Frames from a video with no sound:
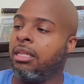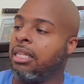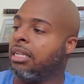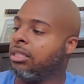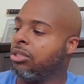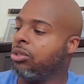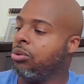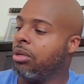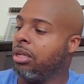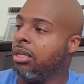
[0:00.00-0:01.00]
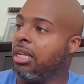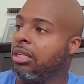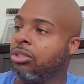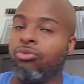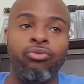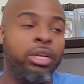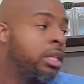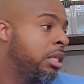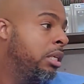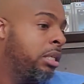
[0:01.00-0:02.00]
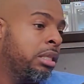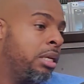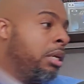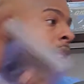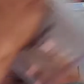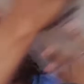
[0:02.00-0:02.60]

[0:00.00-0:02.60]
That looks so good. That looks really good there.